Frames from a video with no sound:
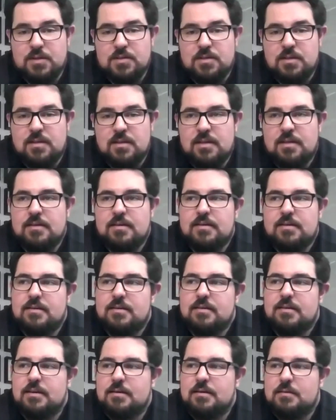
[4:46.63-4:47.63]
because I think
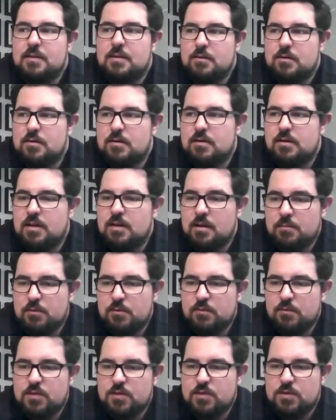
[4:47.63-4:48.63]
there are a number
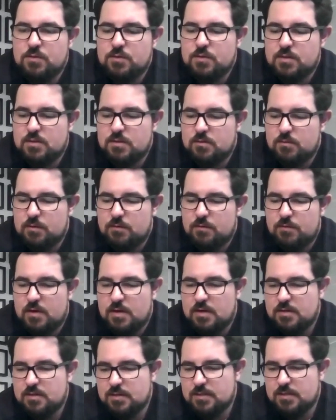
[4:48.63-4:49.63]
of issues that we
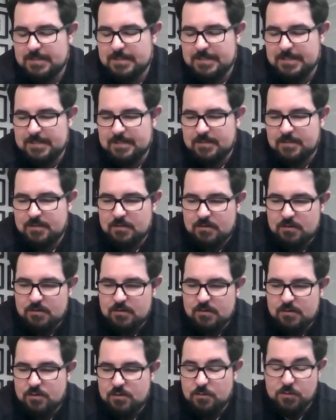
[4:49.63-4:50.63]
face
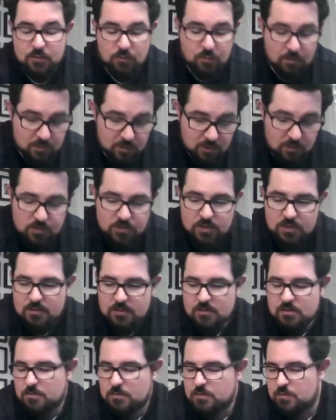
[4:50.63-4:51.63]
in terms of criminology,
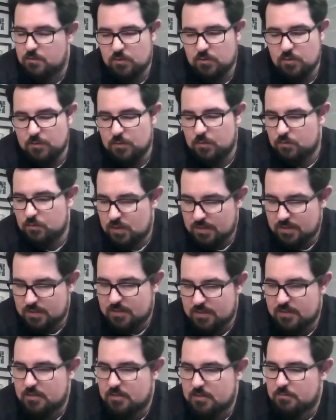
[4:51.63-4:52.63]
in terms of the criminal
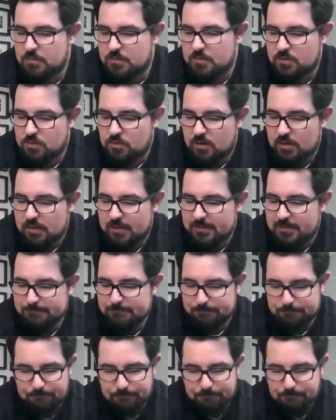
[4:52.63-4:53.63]
justice system in Australia,
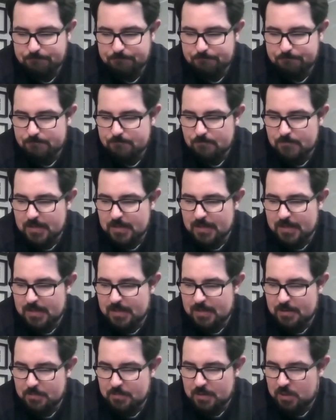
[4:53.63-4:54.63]

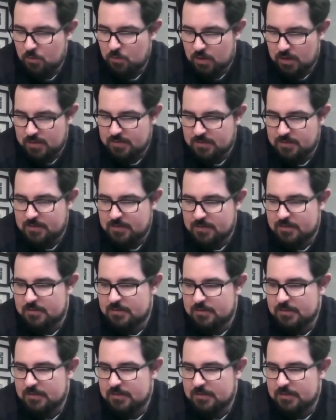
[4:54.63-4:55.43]
and in many ways